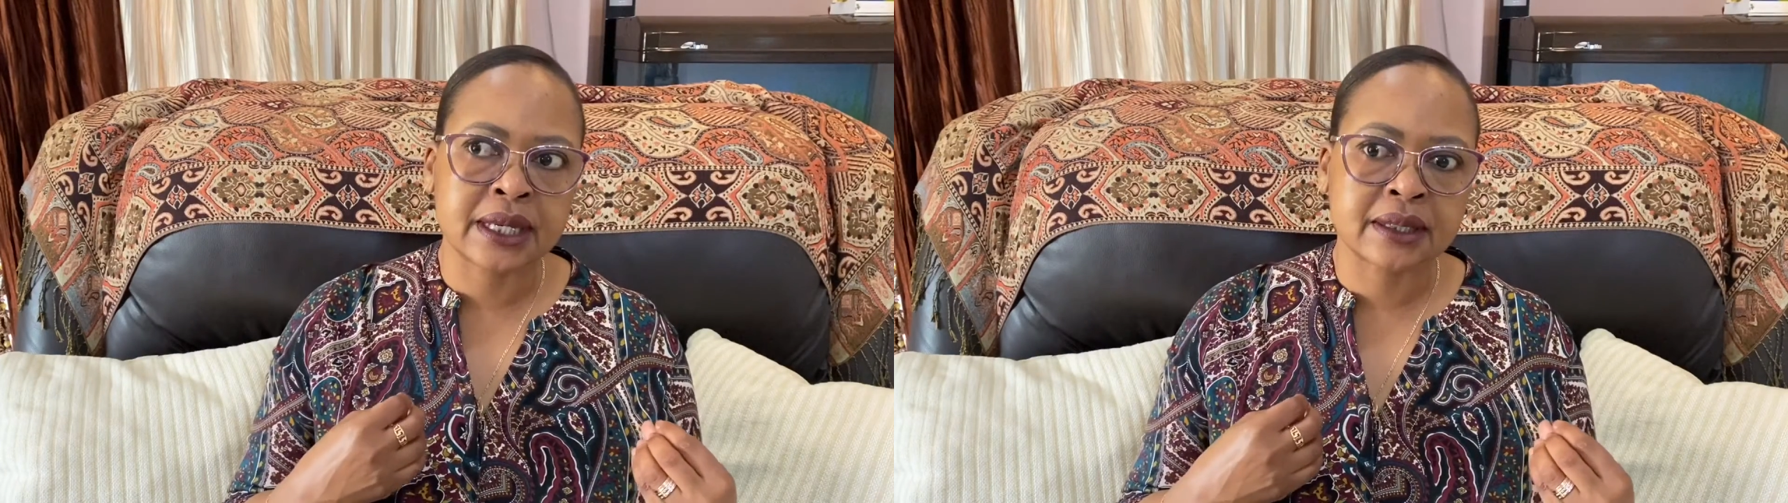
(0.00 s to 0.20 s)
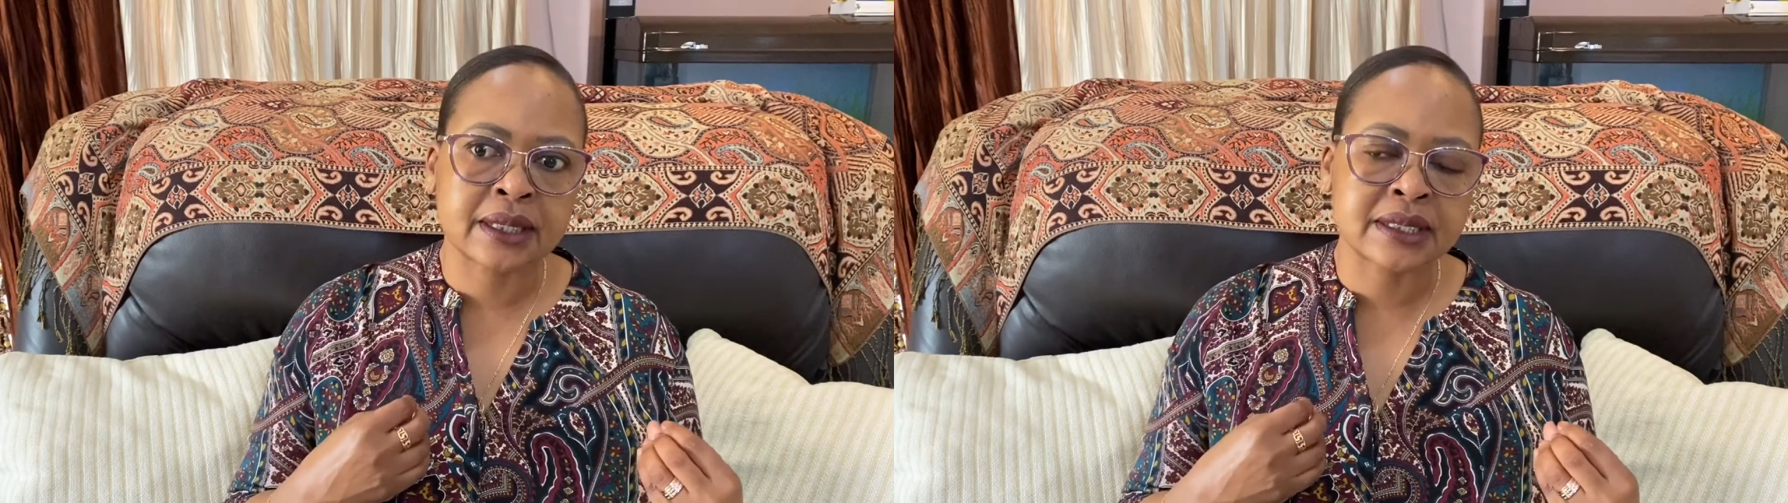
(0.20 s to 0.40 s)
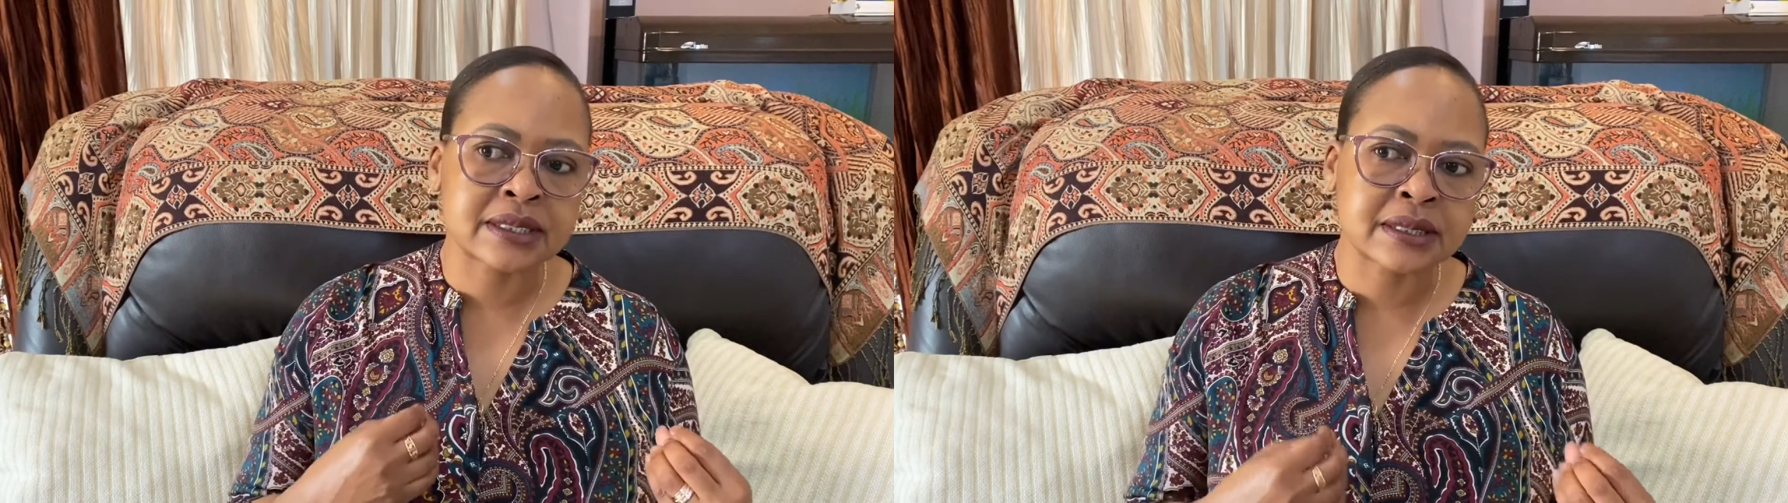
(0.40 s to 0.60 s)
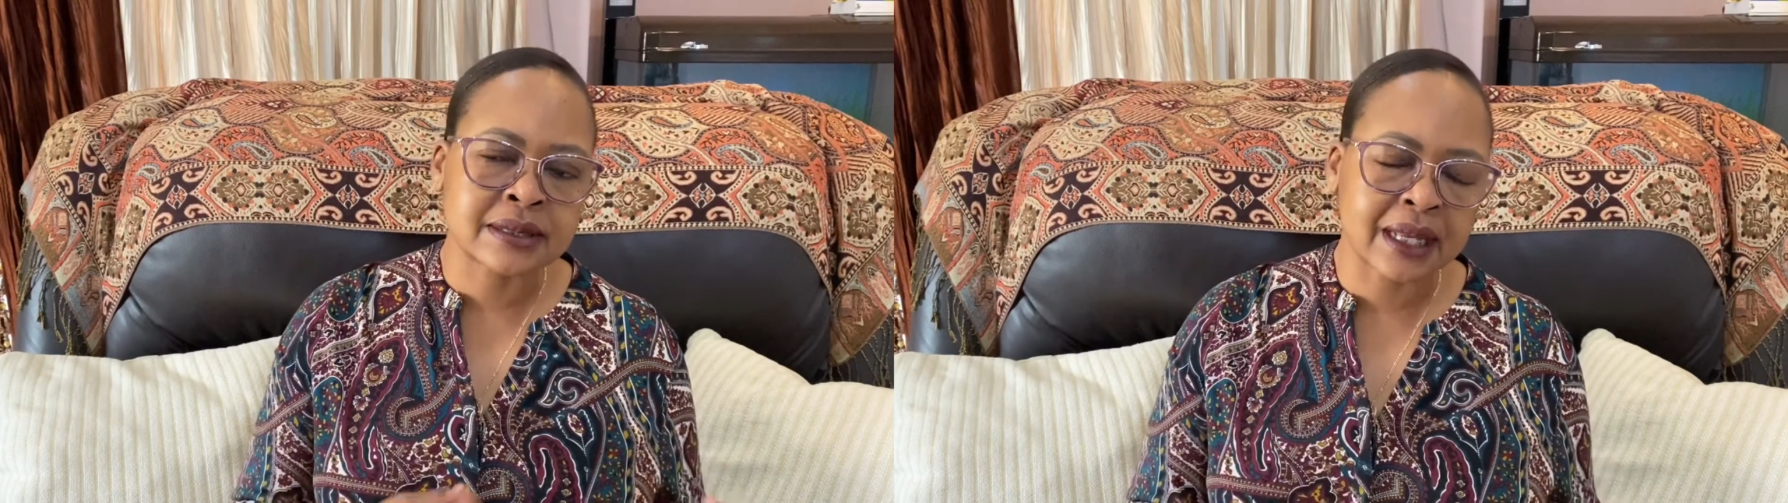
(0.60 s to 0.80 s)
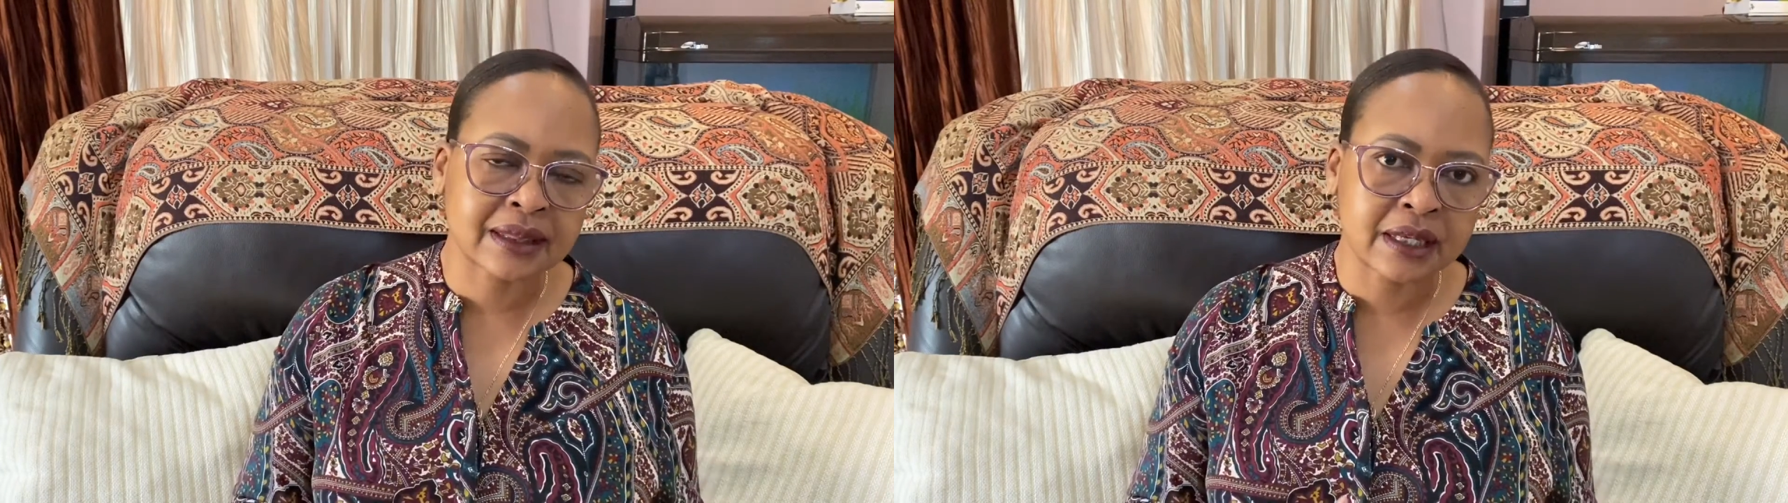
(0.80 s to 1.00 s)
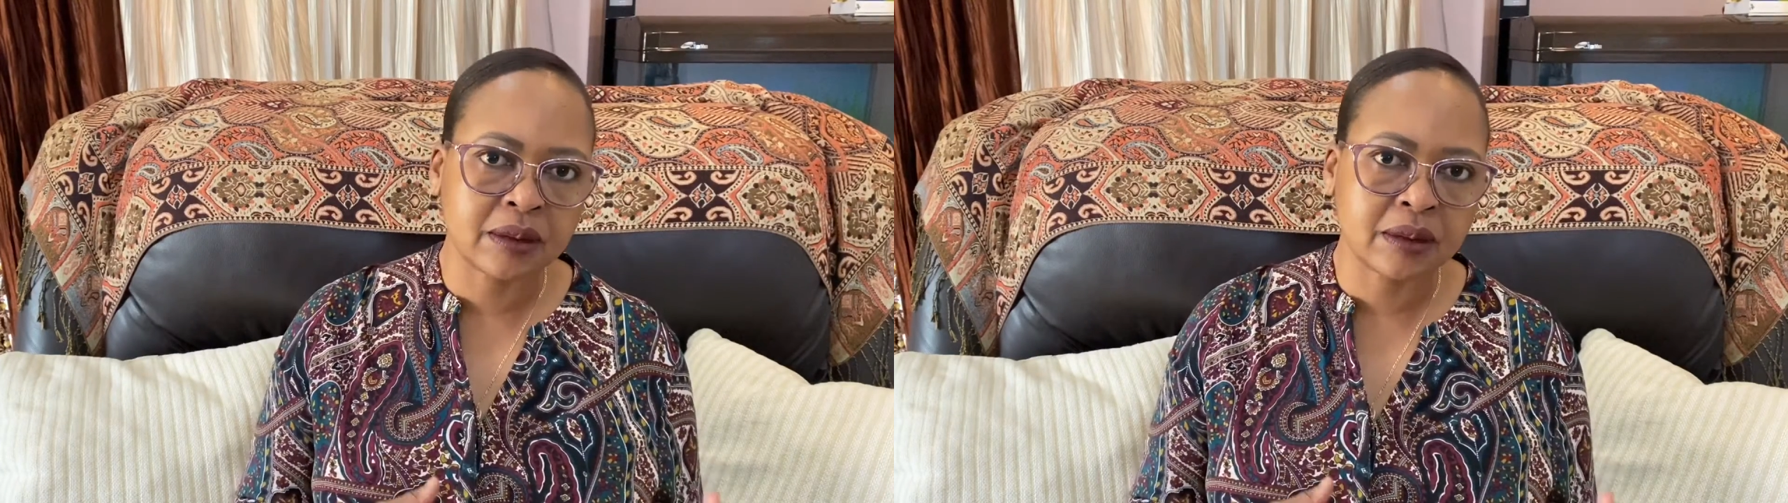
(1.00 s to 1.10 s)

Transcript: there's nothing